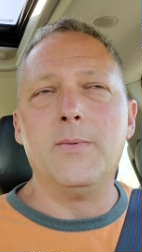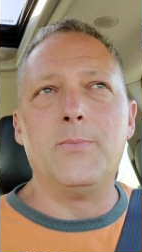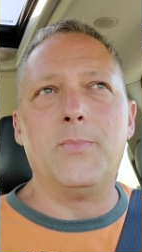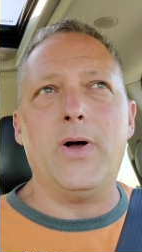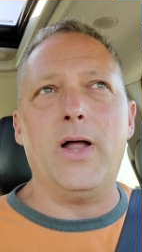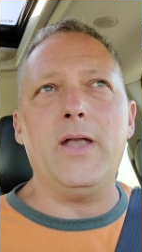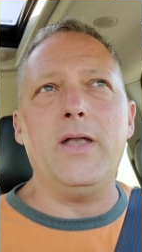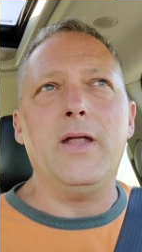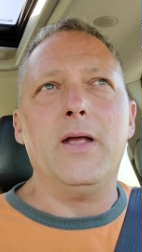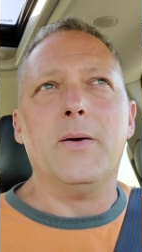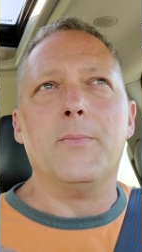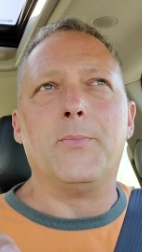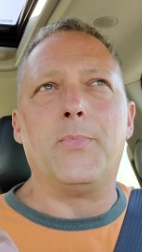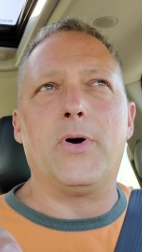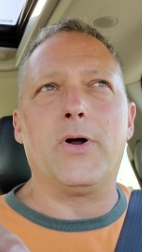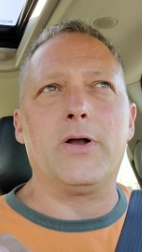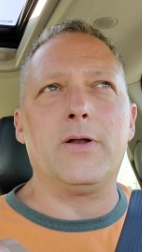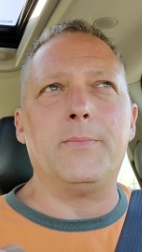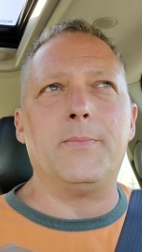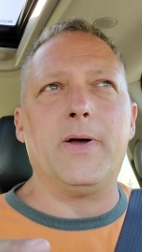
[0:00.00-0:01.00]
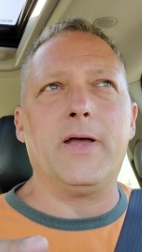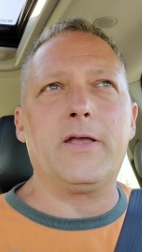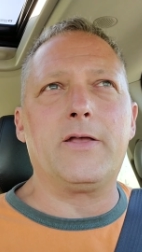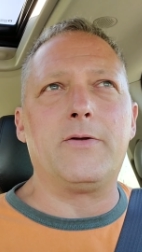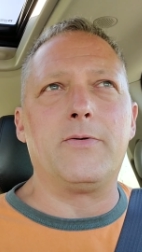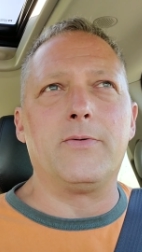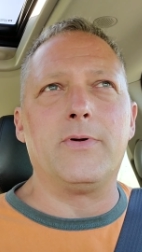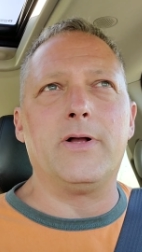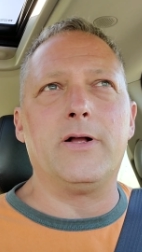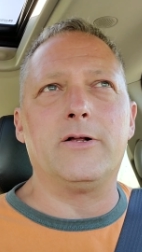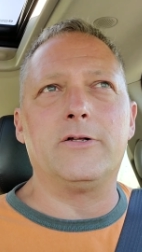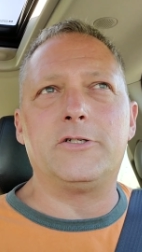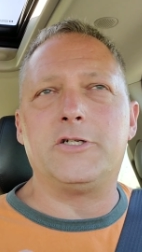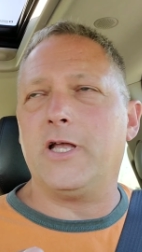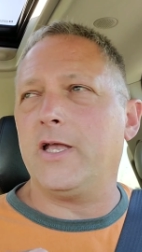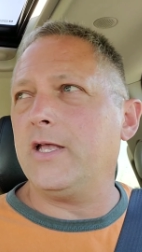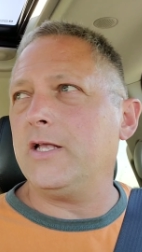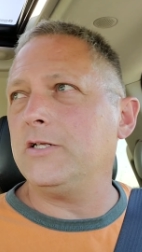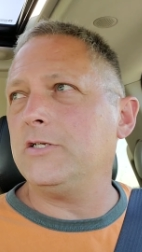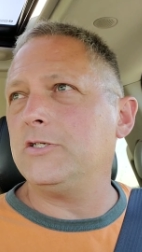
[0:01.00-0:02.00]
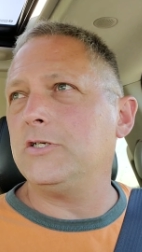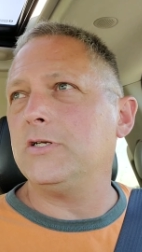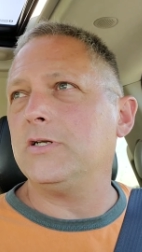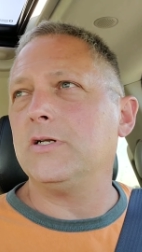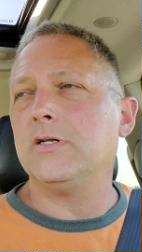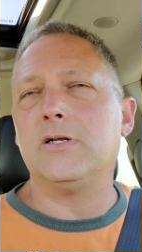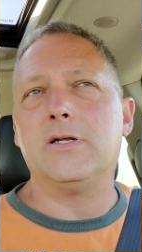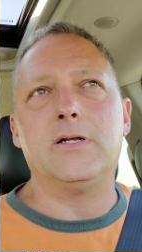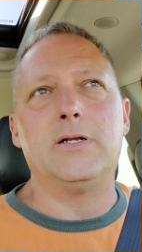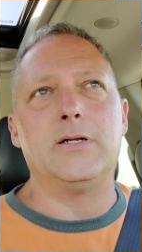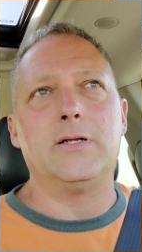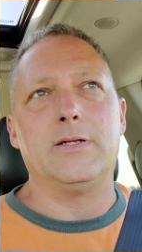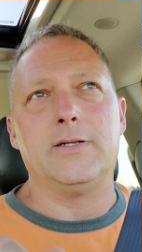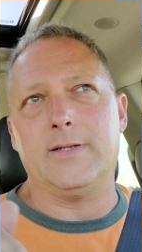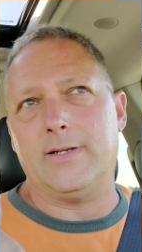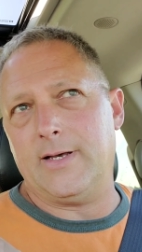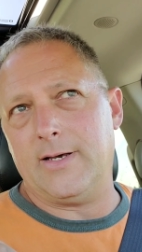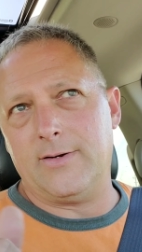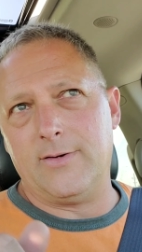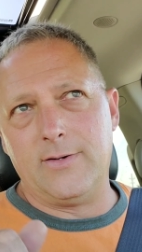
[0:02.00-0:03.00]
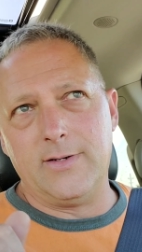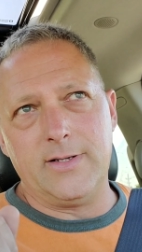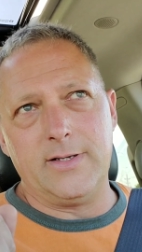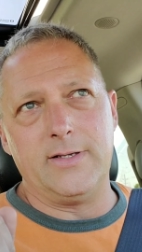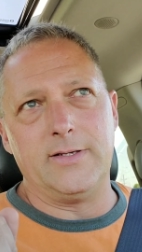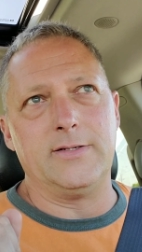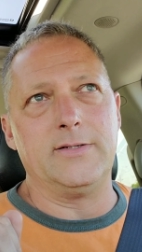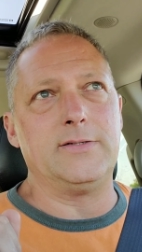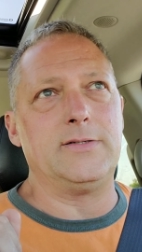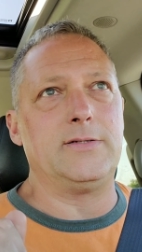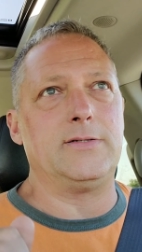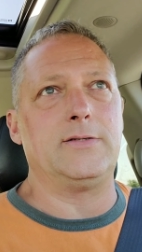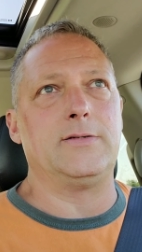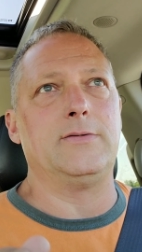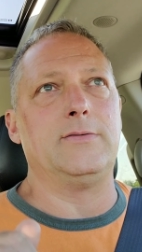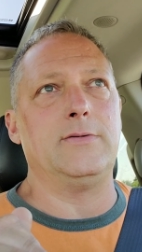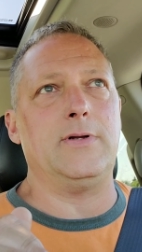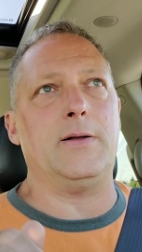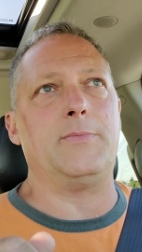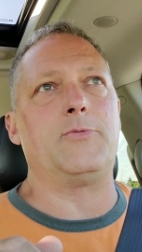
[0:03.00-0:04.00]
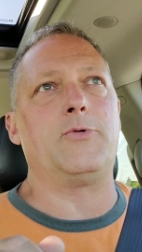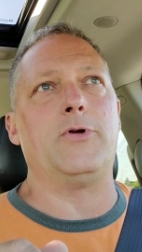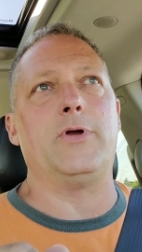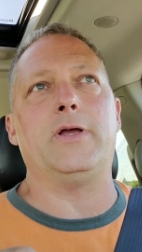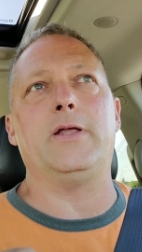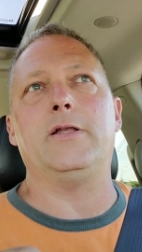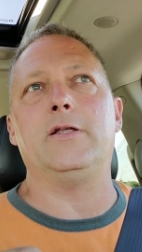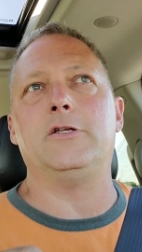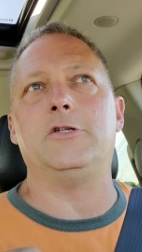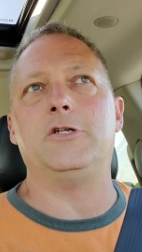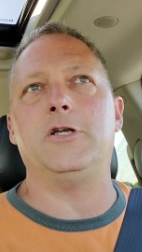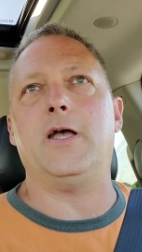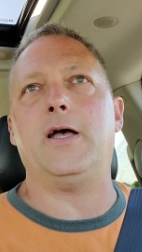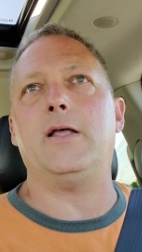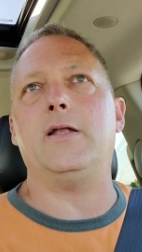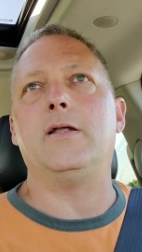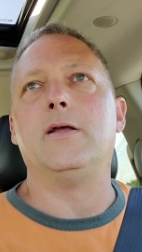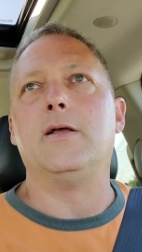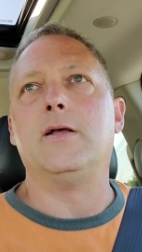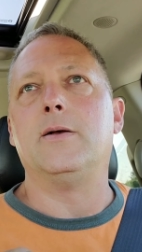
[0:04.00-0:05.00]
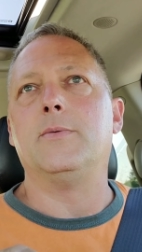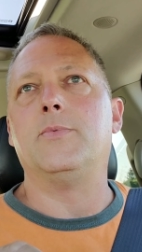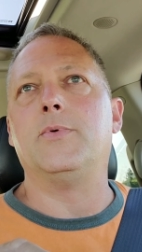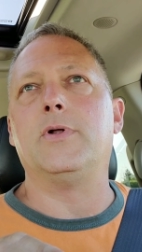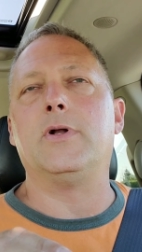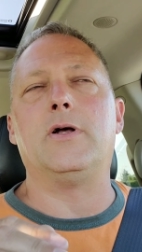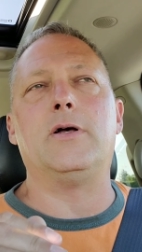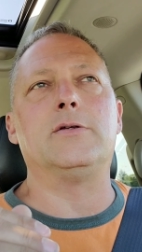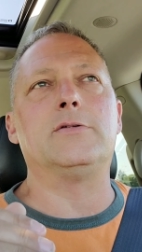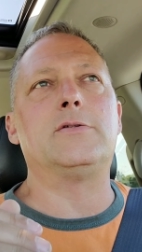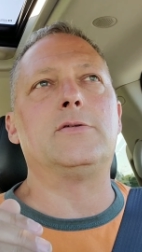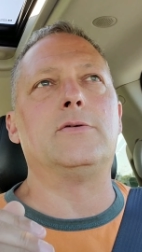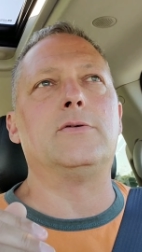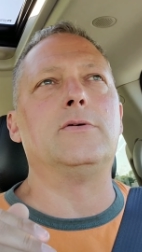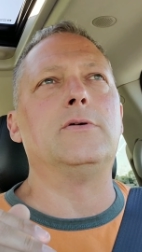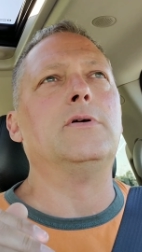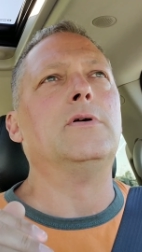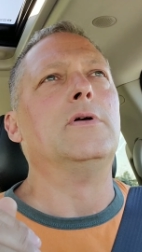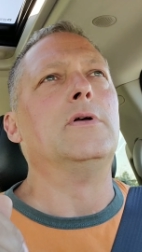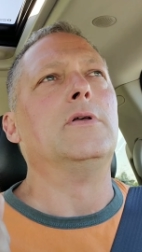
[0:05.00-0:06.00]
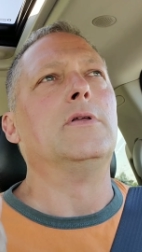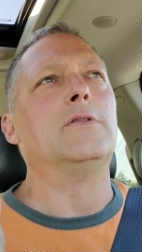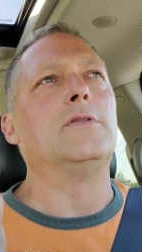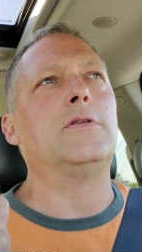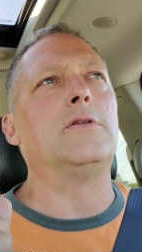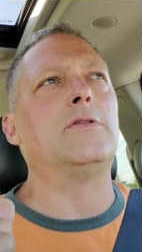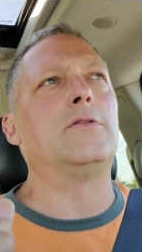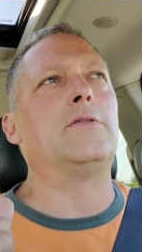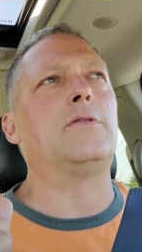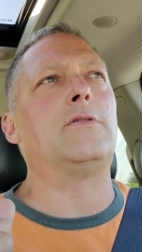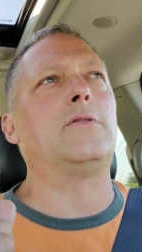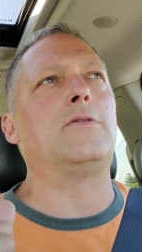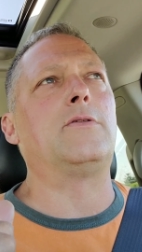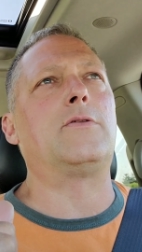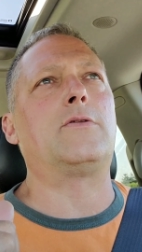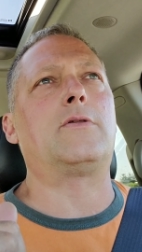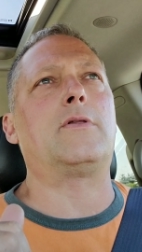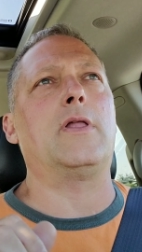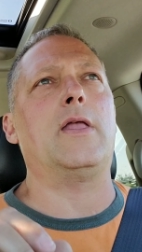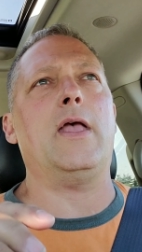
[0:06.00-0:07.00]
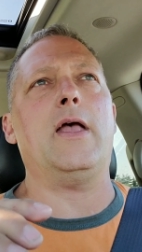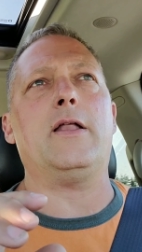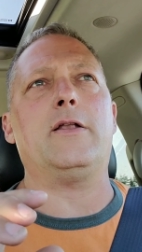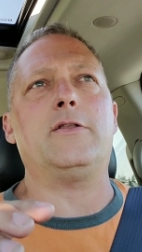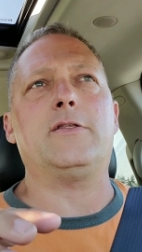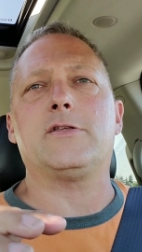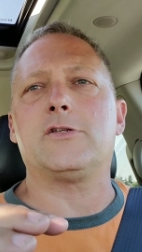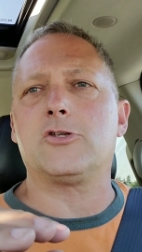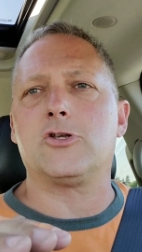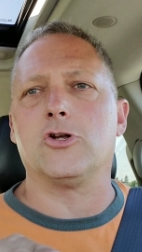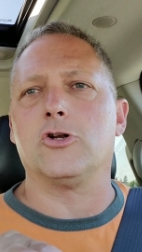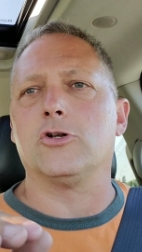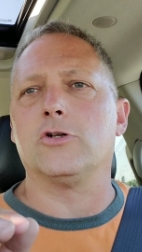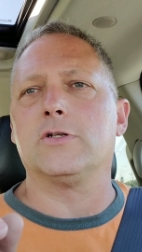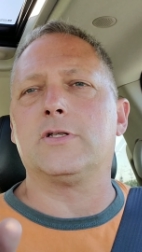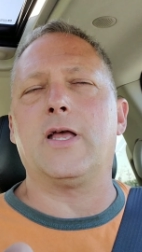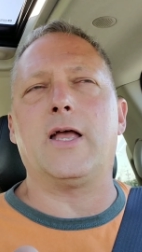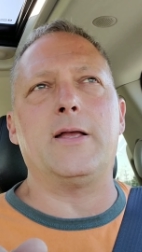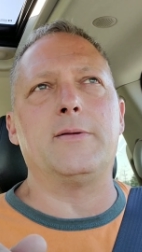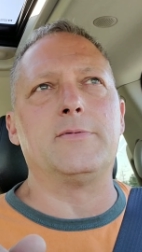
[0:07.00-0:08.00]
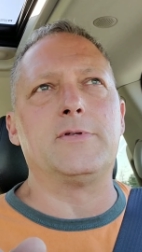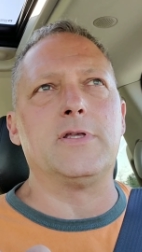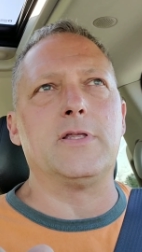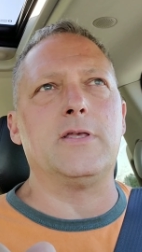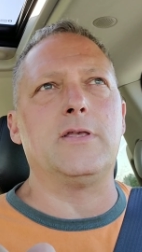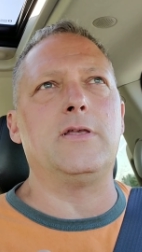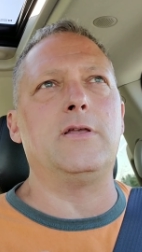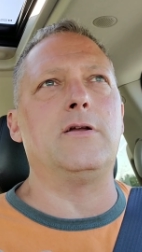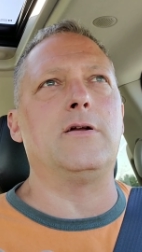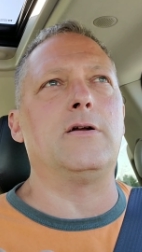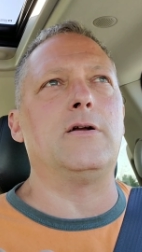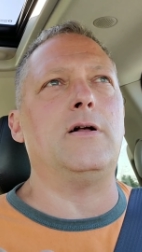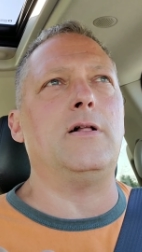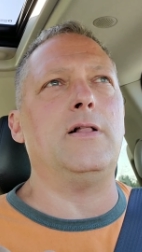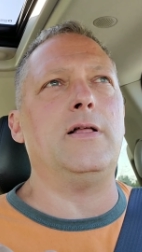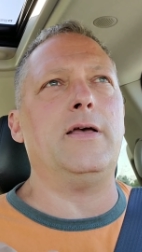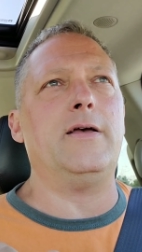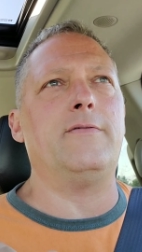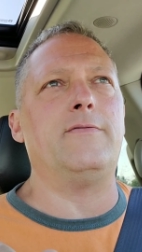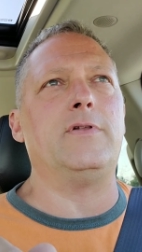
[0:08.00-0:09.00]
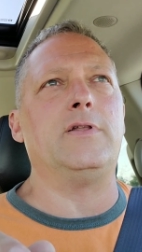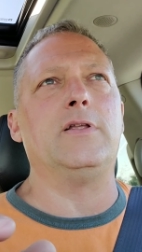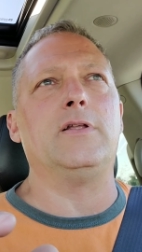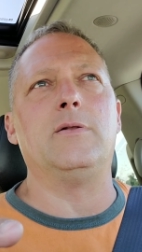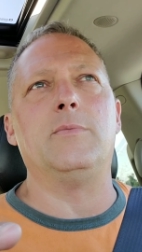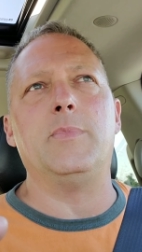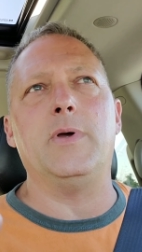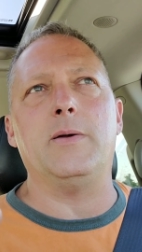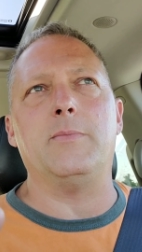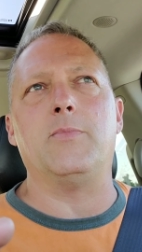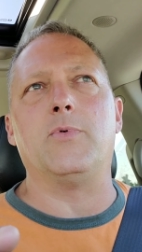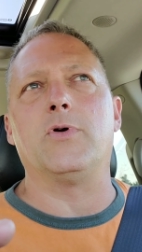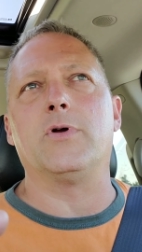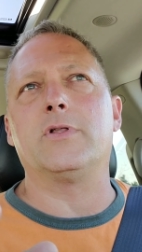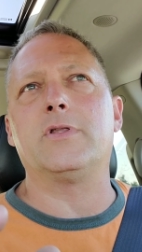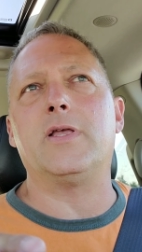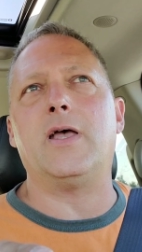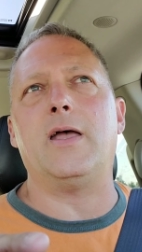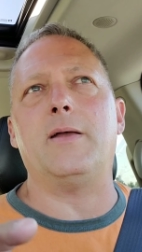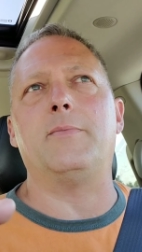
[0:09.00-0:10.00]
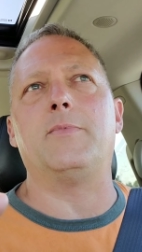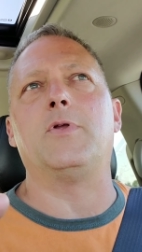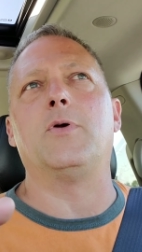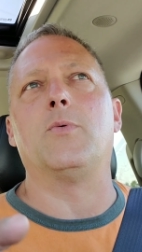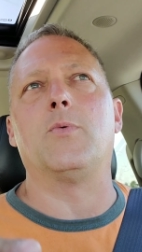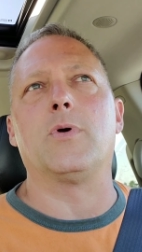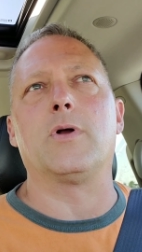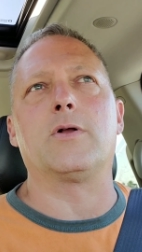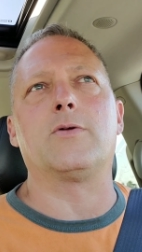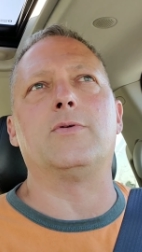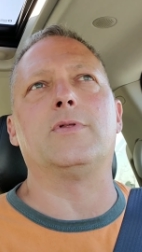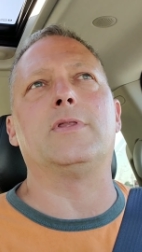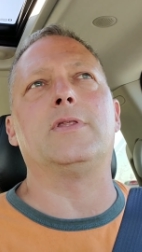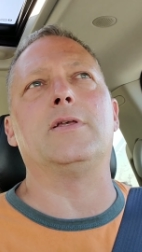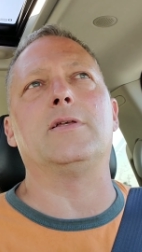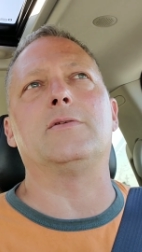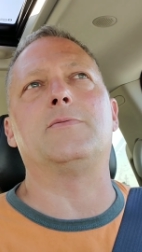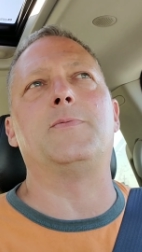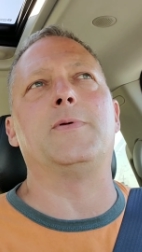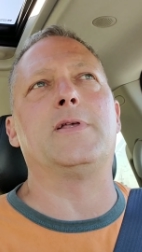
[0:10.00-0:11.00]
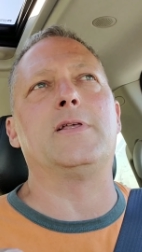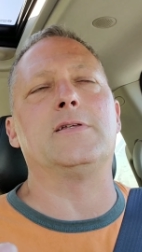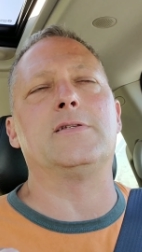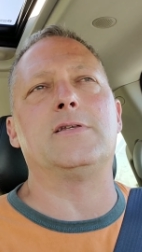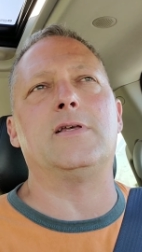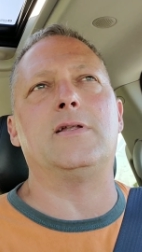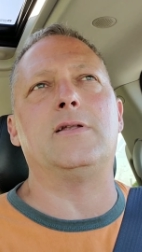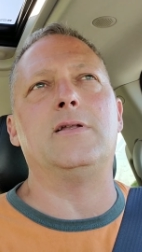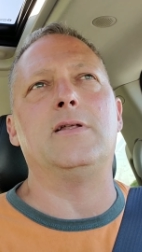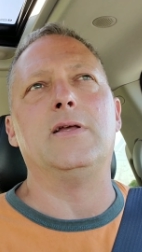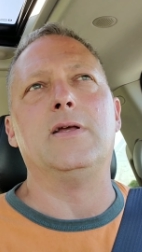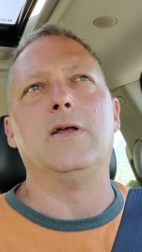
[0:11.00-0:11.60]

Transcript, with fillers: but part of my career change not only is to upgrade to jet, but also to at certain times of the year I'll have a little bit more time to work with this because then